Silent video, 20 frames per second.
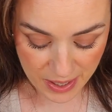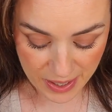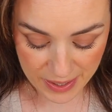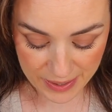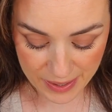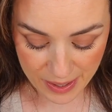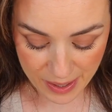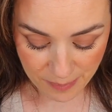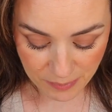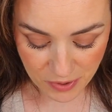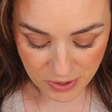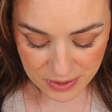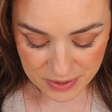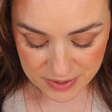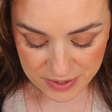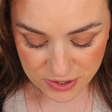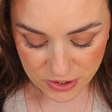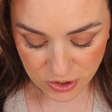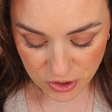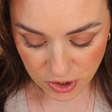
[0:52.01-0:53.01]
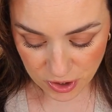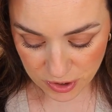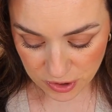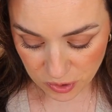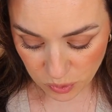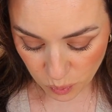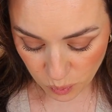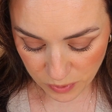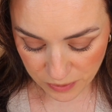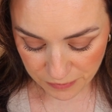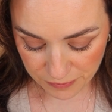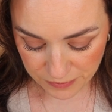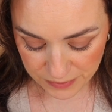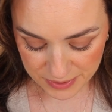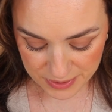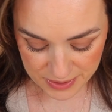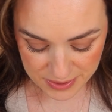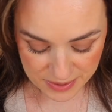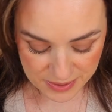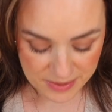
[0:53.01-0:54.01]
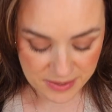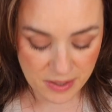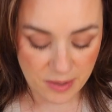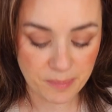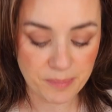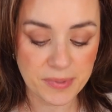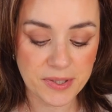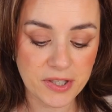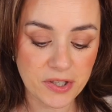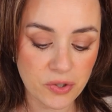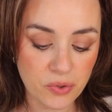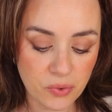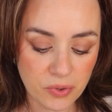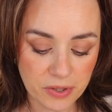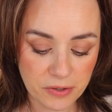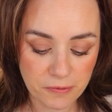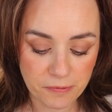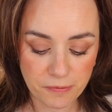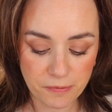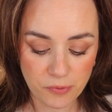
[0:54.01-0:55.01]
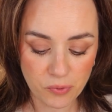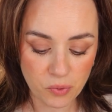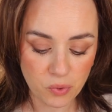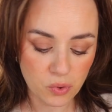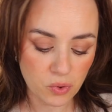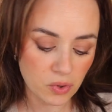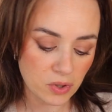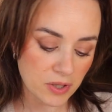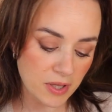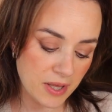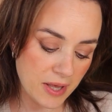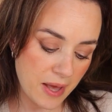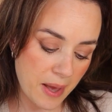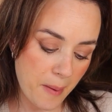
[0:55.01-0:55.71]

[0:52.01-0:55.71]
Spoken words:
And I'm gonna start with this beautiful